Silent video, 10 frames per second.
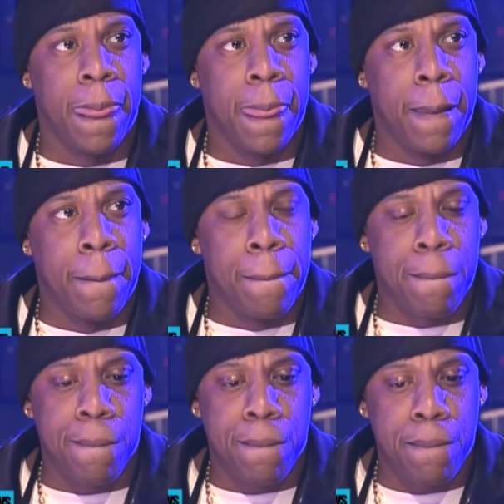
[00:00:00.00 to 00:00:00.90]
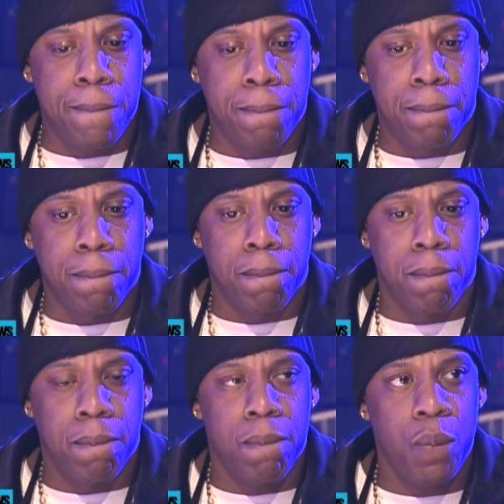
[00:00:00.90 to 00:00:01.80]
So what were
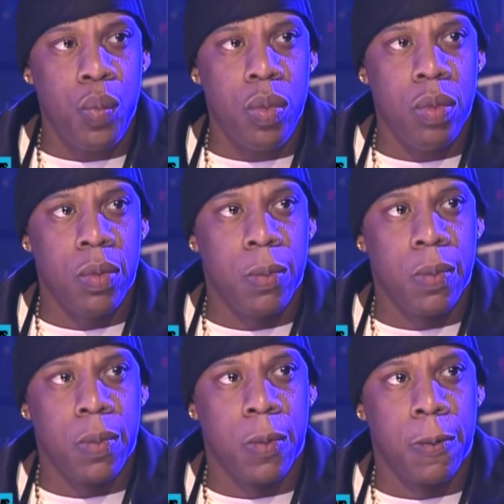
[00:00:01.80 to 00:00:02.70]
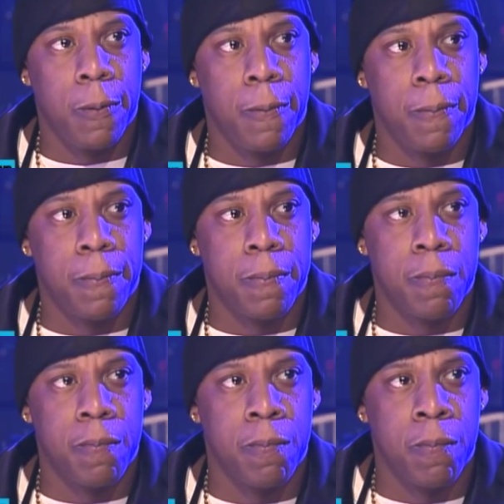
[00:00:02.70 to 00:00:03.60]
there other unplugs that you had seen,
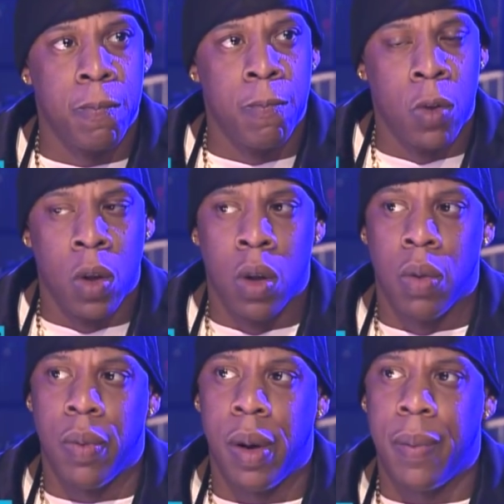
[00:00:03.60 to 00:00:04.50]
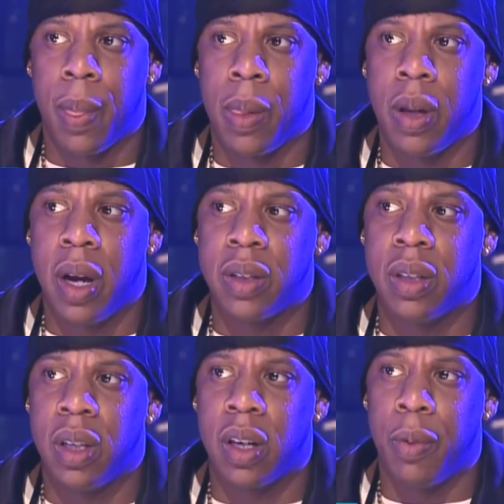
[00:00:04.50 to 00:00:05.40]
or, or? Well, yeah, I have
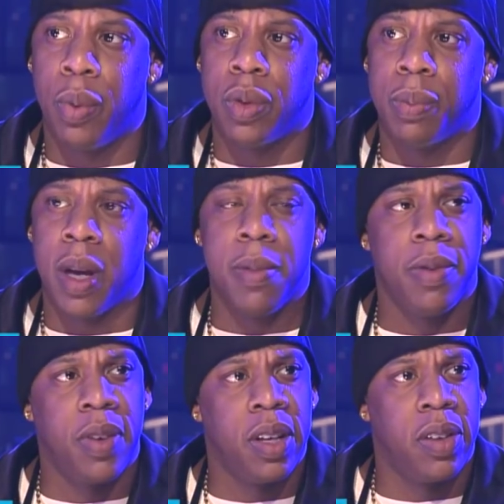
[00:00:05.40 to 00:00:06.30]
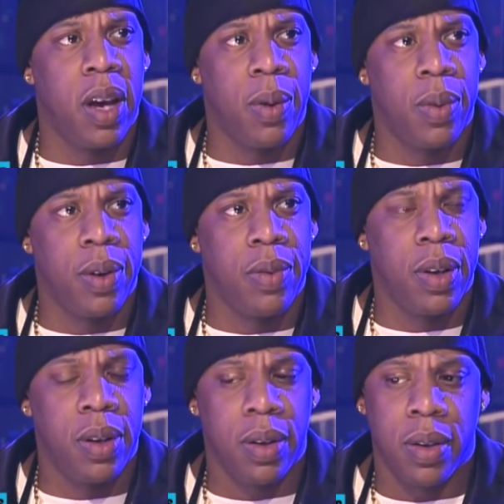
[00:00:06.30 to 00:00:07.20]
seen a couple. Was Babyface had one,
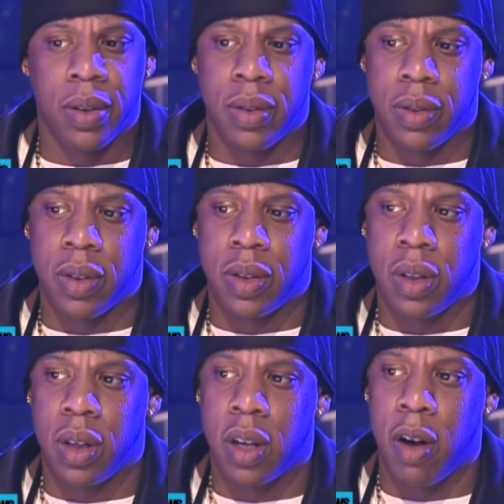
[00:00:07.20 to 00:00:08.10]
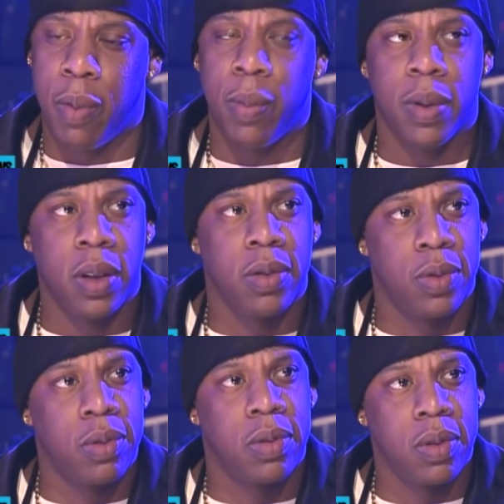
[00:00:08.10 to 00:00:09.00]
right? Yeah, I seen a couple, but these
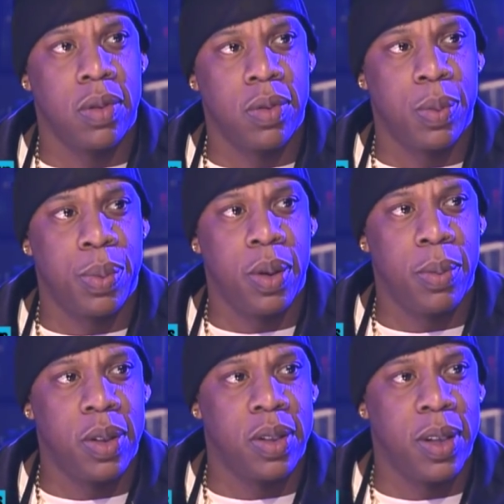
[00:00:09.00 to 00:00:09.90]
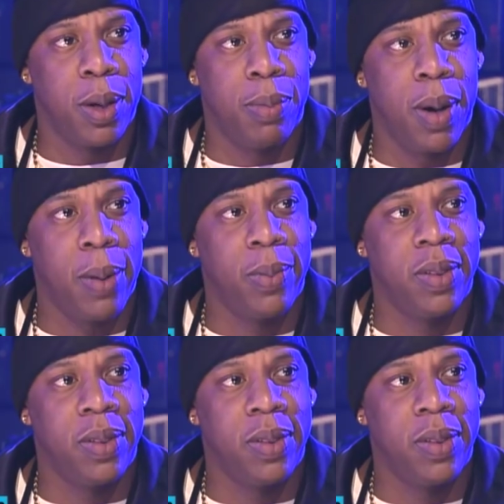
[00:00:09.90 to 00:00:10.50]
they were pretty much the hip hop.